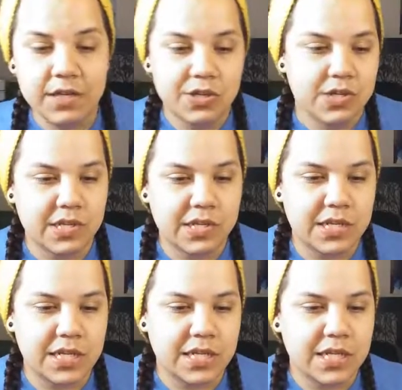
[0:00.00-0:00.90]
it
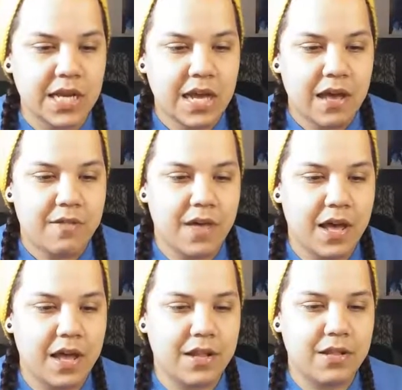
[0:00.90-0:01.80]
interesting
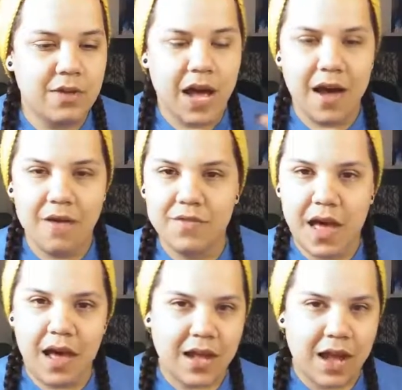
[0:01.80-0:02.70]
that you have
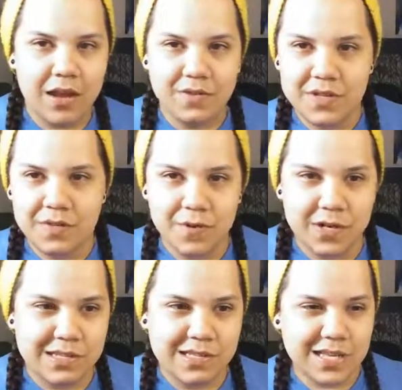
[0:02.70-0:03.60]
that kind of
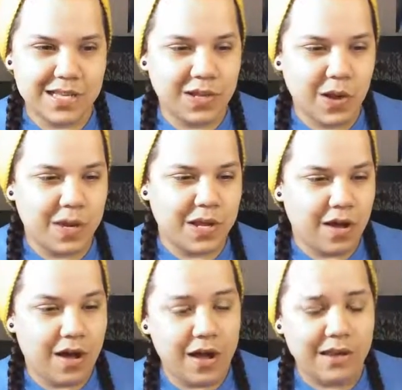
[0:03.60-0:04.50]
difference going
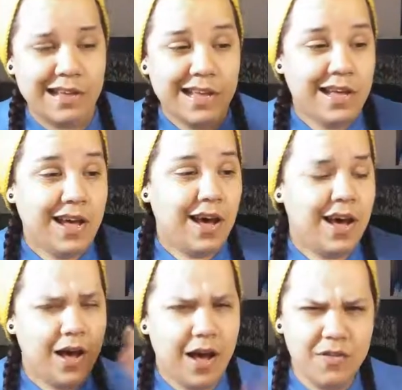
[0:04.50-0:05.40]
on.
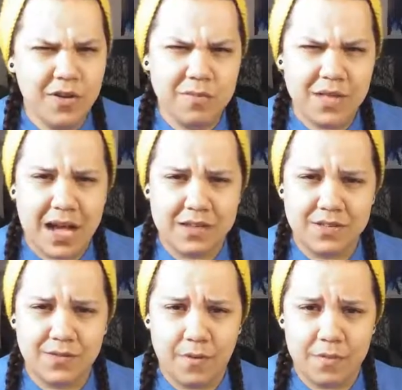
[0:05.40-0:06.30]
Other
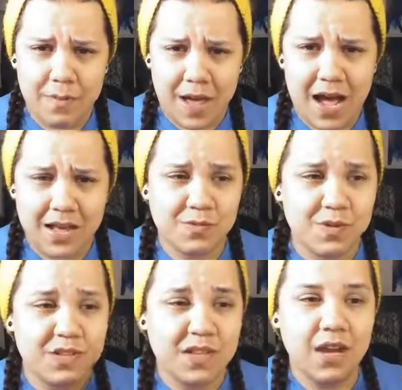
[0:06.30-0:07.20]
blasts from the past,
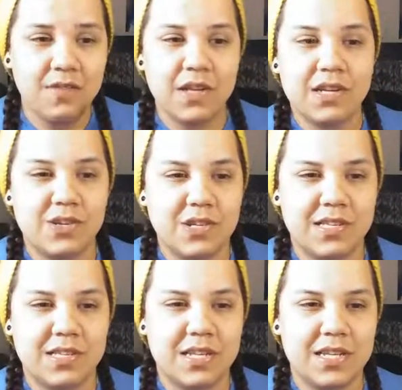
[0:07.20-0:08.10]
which is kind of
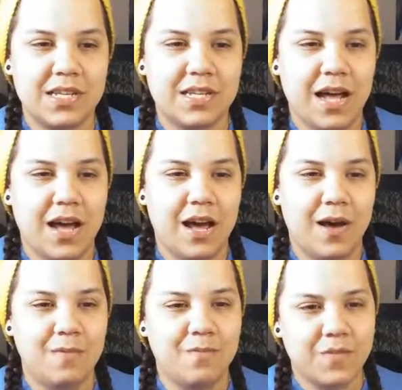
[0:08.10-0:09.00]
interesting,
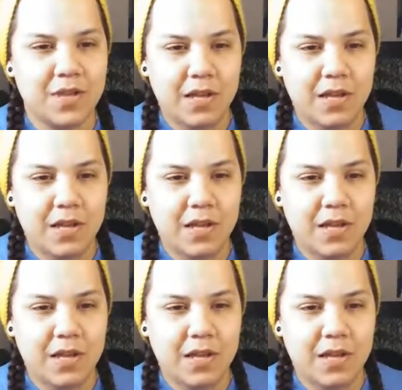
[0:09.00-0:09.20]
um,